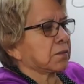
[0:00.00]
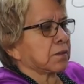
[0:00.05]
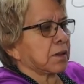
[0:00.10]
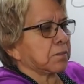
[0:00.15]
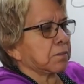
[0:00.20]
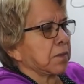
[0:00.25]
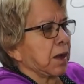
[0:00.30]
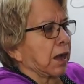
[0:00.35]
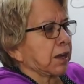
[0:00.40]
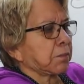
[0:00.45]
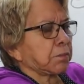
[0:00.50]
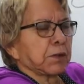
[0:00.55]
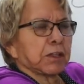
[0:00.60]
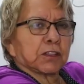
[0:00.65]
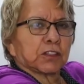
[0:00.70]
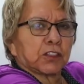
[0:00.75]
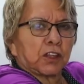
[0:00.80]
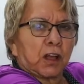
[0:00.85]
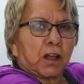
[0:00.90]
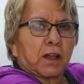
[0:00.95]
might be
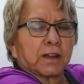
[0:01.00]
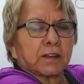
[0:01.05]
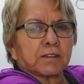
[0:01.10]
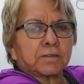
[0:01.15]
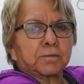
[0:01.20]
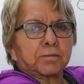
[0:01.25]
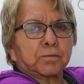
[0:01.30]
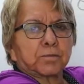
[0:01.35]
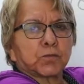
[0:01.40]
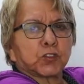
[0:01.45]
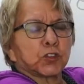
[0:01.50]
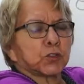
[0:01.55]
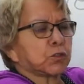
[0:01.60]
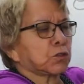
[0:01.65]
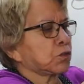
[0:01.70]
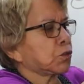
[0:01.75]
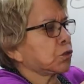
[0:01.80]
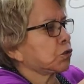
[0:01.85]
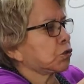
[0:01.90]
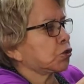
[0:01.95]
a thought to
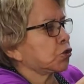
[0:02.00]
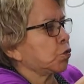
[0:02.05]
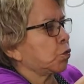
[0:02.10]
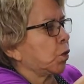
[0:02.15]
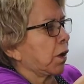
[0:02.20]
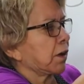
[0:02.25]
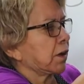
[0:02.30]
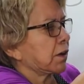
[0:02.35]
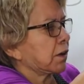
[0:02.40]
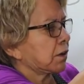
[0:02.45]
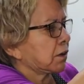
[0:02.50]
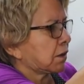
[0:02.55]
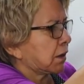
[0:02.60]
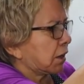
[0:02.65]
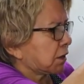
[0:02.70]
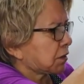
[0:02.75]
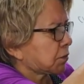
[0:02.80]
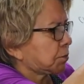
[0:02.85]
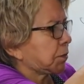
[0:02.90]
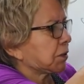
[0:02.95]
do one
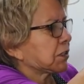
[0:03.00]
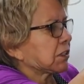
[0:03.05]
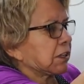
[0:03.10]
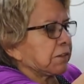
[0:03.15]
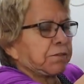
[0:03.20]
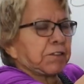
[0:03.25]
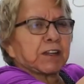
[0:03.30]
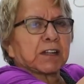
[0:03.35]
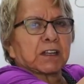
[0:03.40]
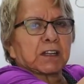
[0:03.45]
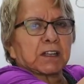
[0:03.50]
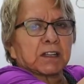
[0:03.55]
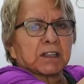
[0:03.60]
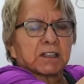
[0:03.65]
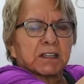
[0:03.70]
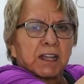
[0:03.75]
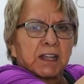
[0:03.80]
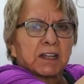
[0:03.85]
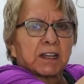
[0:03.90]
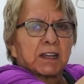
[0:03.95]
specifically,
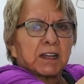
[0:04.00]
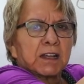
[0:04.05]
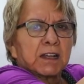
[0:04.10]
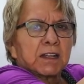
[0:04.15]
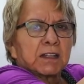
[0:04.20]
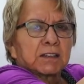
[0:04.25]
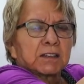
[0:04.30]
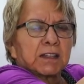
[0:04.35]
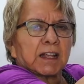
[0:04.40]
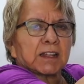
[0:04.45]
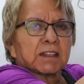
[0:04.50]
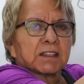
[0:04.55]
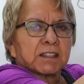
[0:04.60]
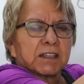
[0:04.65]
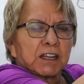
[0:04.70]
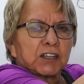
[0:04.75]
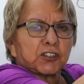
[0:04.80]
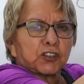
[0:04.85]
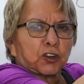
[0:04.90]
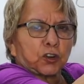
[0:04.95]
take that
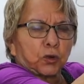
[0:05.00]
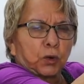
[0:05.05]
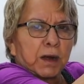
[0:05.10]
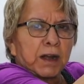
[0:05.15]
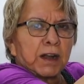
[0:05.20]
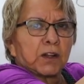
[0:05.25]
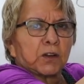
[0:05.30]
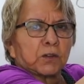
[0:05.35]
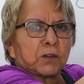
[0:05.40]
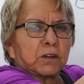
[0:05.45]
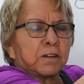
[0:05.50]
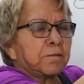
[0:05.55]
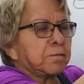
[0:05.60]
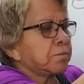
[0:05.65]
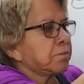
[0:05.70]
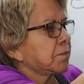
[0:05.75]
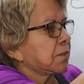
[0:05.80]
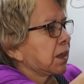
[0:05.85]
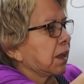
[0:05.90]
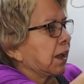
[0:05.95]
center crown,
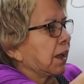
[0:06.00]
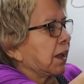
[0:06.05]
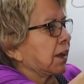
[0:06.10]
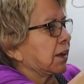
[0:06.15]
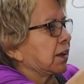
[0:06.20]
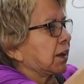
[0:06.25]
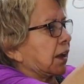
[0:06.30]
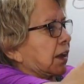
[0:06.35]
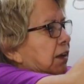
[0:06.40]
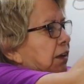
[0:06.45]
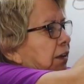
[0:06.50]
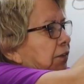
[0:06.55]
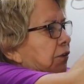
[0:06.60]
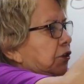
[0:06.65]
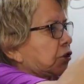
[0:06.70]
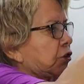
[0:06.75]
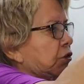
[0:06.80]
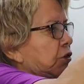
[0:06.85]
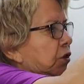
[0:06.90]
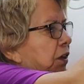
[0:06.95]
and
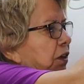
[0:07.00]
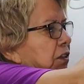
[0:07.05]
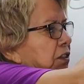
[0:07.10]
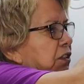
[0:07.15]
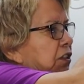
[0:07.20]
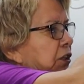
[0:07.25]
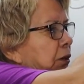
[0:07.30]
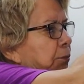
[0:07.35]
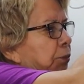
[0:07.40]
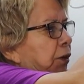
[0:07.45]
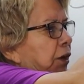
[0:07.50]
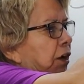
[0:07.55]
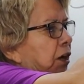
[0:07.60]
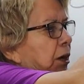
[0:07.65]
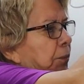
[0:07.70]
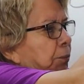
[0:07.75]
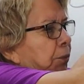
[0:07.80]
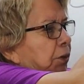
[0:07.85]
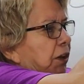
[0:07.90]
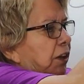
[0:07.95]
even though you can still put a
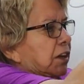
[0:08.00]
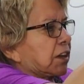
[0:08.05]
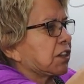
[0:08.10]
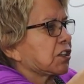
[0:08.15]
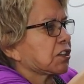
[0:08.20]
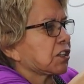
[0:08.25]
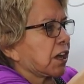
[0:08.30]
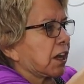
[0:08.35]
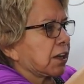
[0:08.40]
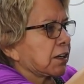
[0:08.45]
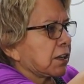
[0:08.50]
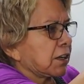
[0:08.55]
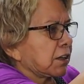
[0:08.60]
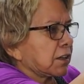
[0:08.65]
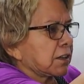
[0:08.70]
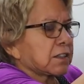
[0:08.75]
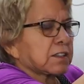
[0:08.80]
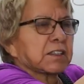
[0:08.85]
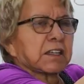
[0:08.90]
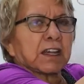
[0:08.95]
couple on each side,
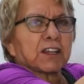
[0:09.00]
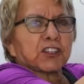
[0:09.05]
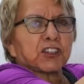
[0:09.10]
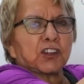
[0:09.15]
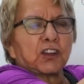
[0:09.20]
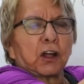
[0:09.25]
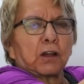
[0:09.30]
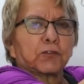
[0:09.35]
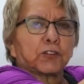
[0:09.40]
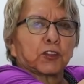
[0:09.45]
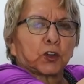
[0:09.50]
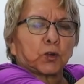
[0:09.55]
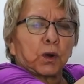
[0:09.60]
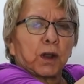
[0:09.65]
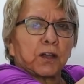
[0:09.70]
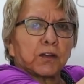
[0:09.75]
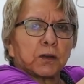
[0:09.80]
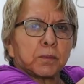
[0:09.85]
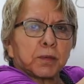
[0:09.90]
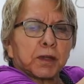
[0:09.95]
section off the
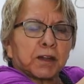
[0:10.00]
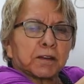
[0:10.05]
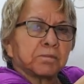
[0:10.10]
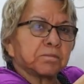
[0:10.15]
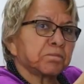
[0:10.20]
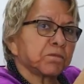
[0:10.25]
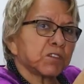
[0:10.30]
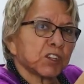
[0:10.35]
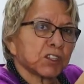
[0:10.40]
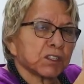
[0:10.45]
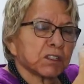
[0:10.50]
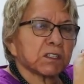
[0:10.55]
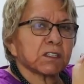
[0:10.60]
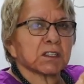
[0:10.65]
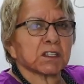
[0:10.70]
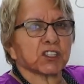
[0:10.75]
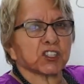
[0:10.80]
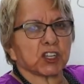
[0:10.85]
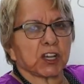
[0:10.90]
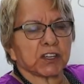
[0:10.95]
crown a bit. Just a
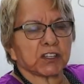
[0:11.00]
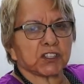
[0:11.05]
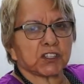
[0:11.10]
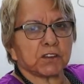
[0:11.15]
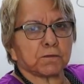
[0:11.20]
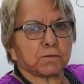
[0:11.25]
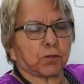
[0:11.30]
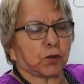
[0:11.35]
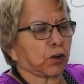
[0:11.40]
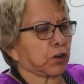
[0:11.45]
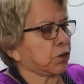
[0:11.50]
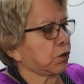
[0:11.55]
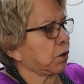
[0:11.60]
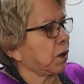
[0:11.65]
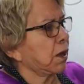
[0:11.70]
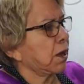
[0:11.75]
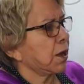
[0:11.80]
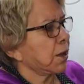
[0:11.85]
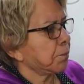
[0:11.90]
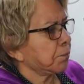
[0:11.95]
suggestion for you,
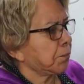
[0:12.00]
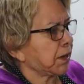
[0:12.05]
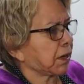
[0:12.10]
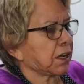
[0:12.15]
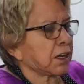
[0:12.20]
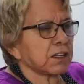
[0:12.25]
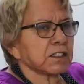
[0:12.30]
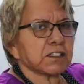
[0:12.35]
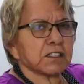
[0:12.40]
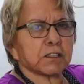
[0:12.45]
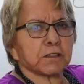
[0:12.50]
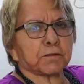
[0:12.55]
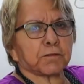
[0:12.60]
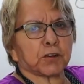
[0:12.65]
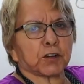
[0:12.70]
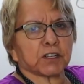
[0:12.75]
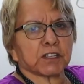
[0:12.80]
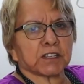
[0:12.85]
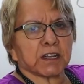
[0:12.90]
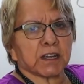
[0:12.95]
because of the
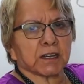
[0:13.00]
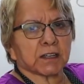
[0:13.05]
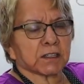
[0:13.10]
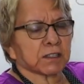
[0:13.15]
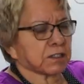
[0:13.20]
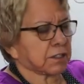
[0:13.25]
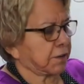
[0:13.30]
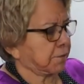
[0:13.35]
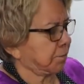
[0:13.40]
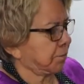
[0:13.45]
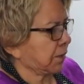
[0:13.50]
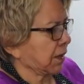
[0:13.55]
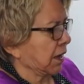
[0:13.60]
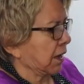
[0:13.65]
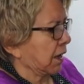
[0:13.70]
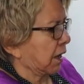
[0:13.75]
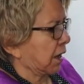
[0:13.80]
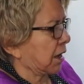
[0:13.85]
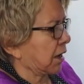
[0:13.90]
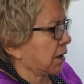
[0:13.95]
vertex.
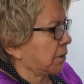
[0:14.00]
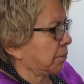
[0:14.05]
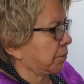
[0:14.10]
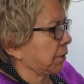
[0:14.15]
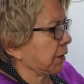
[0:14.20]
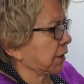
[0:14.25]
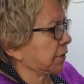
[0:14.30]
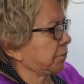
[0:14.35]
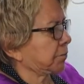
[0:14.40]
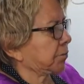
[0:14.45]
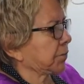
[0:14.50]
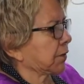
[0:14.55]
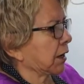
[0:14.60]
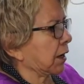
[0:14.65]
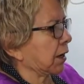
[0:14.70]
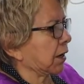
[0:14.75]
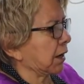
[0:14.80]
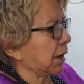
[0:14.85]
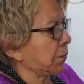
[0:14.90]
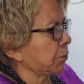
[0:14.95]
But
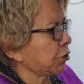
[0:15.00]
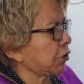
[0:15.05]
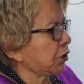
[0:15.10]
I am